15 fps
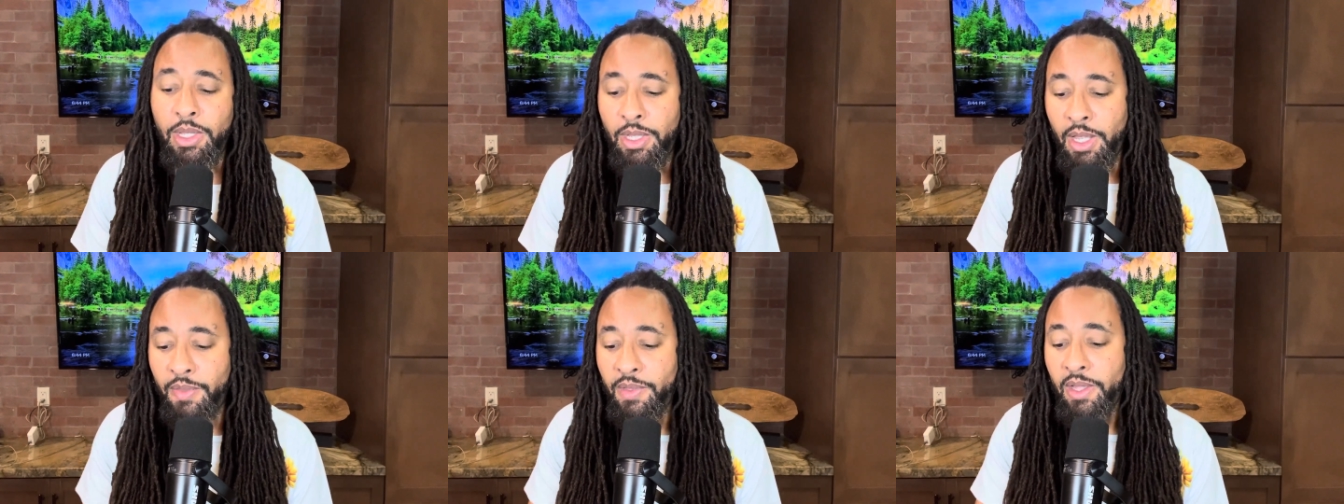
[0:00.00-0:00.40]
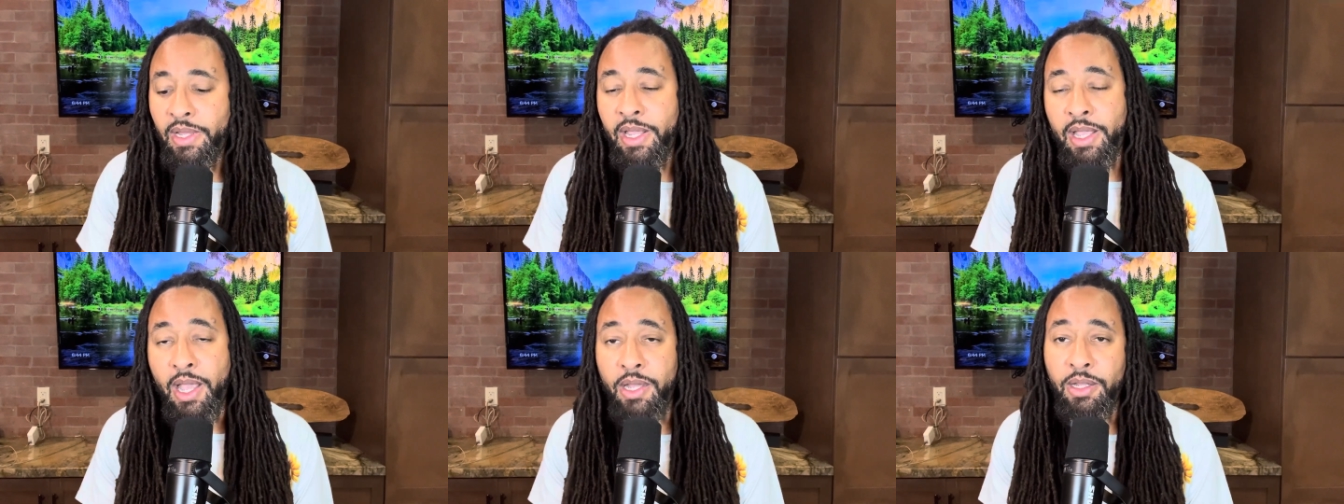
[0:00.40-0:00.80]
And then they
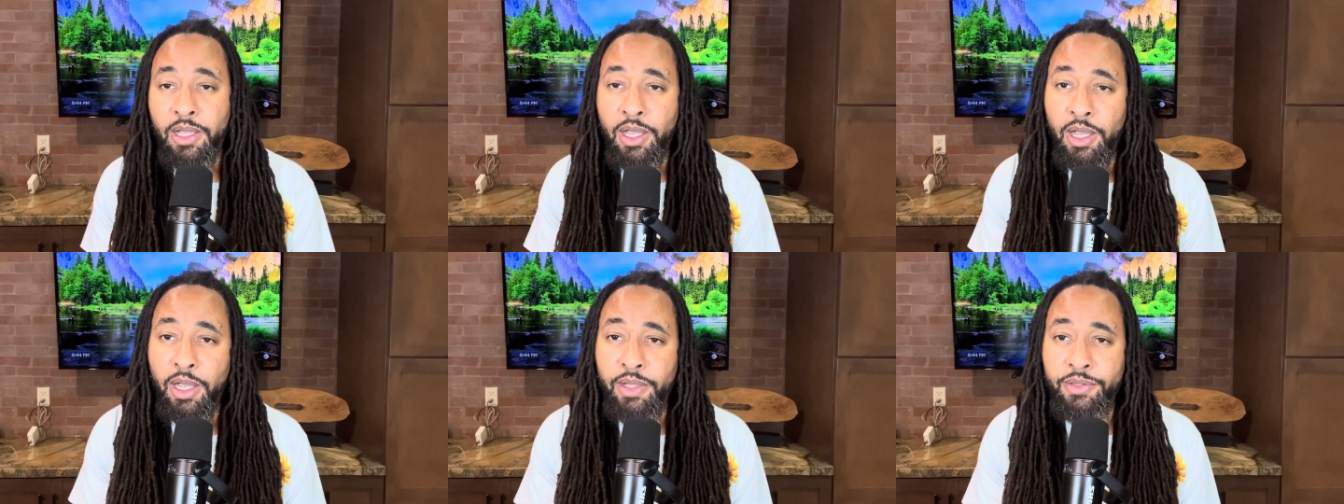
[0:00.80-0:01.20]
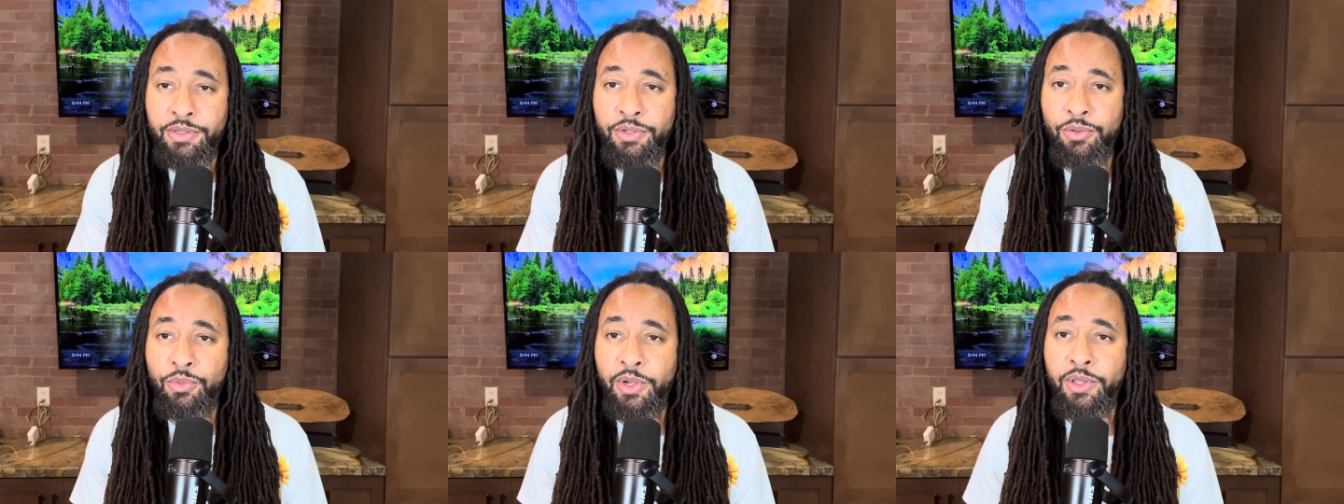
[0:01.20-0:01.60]
kind of cut
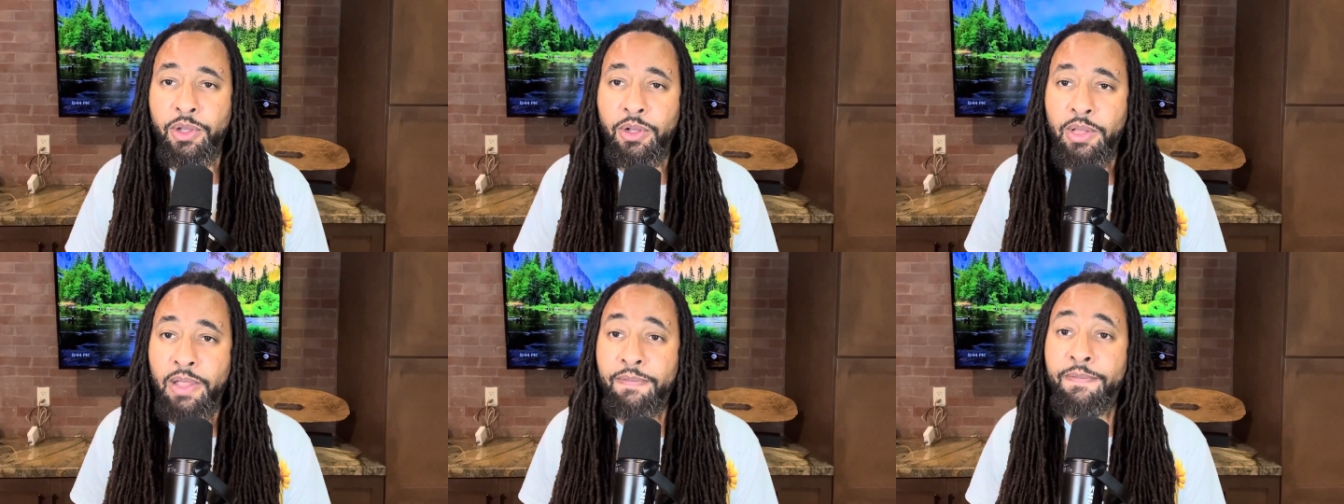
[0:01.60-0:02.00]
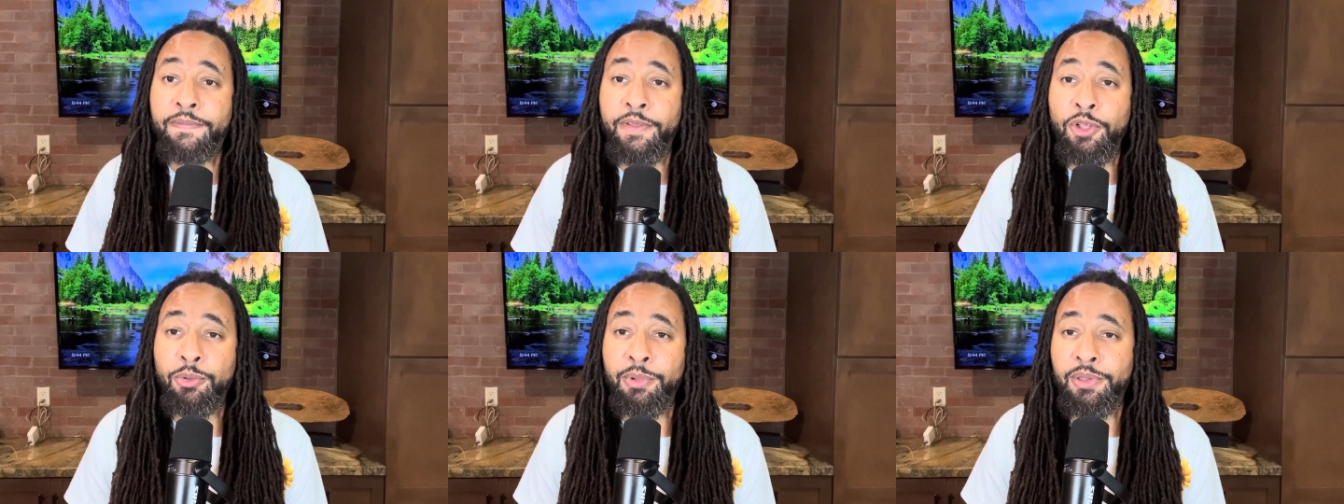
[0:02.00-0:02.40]
to where they're like
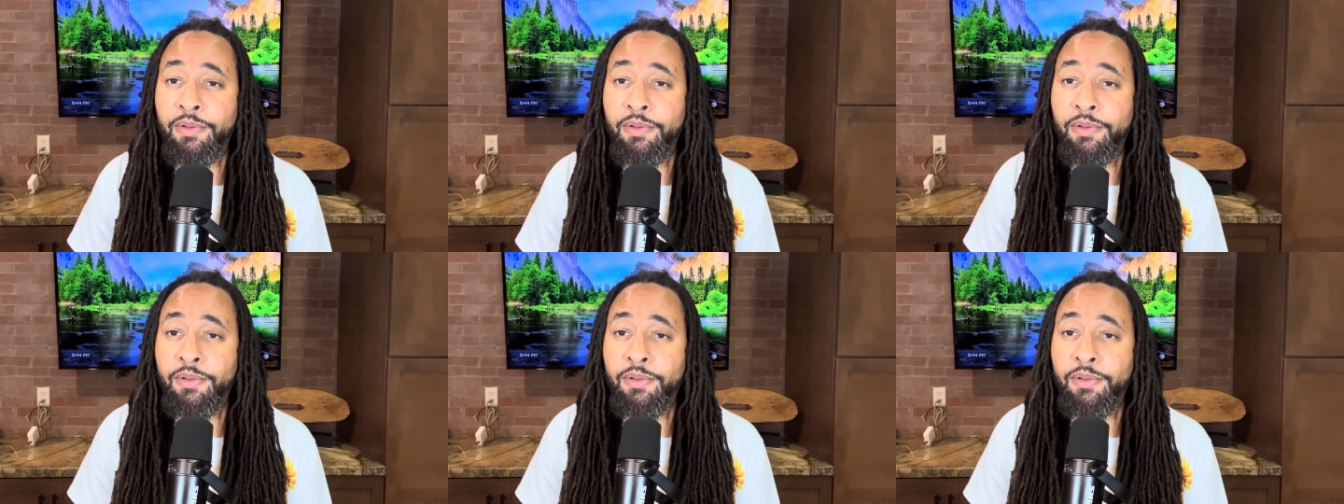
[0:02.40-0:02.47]
filming